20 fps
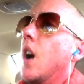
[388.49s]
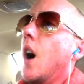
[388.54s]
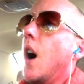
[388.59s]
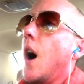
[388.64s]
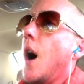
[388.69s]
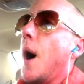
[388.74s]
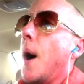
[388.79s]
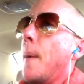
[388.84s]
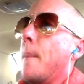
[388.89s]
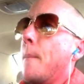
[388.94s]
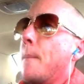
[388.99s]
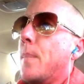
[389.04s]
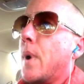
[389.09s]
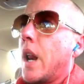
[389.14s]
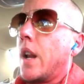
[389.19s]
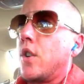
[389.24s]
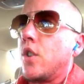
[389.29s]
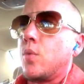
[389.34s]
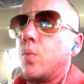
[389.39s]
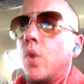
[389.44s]
Um,
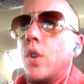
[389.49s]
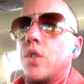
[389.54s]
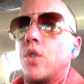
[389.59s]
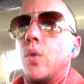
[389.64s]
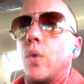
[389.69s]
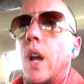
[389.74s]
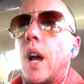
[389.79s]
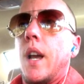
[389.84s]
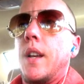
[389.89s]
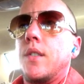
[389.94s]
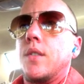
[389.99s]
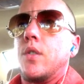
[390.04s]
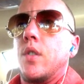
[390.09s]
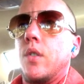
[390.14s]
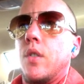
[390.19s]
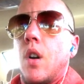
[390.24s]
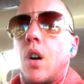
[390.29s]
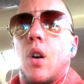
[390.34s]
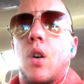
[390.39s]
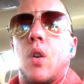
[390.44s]
but I just want you guys
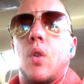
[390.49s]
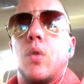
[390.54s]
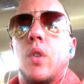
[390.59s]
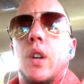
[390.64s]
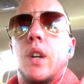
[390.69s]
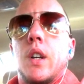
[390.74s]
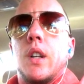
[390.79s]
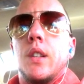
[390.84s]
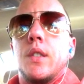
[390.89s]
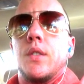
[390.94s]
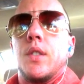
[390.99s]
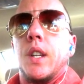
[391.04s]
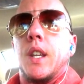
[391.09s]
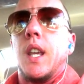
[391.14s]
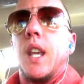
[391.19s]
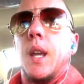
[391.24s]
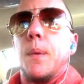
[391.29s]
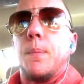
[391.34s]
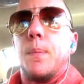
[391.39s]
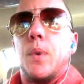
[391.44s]
to know to
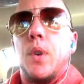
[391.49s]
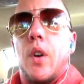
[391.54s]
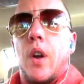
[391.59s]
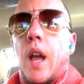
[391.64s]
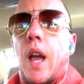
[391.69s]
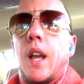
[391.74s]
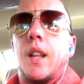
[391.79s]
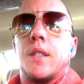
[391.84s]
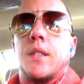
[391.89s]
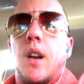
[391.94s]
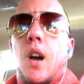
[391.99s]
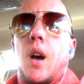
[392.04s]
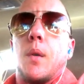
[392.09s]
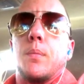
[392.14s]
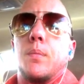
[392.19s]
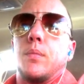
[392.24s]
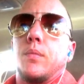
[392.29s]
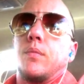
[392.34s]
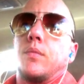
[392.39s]
keep your heads up